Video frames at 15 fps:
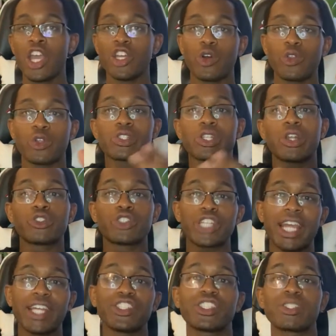you know, those little
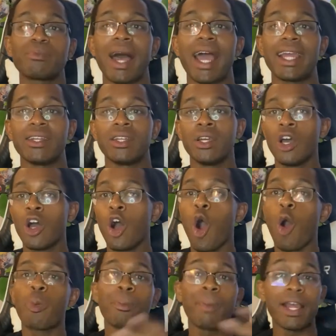changes might
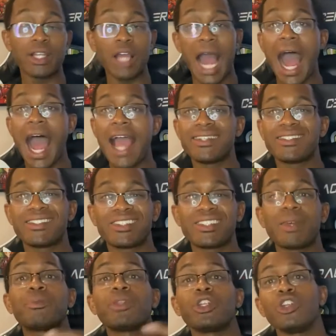open my eyes to
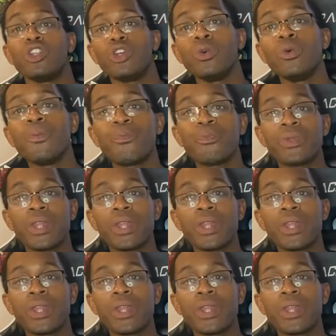something new,